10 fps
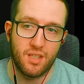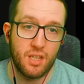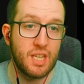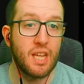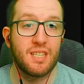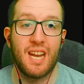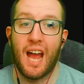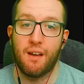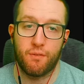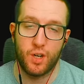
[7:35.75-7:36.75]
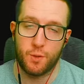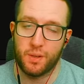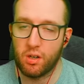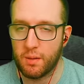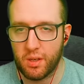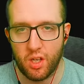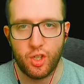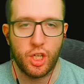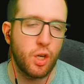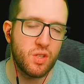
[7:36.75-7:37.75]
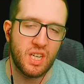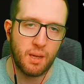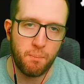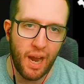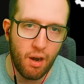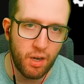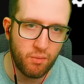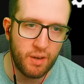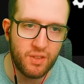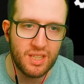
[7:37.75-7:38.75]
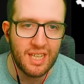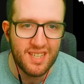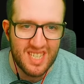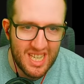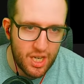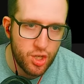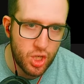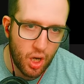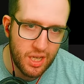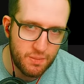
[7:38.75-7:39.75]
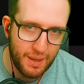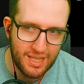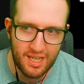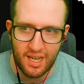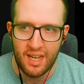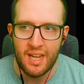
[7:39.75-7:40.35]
So I'd say that's an average, purely because you're using an Empowering Rift and these synergize better.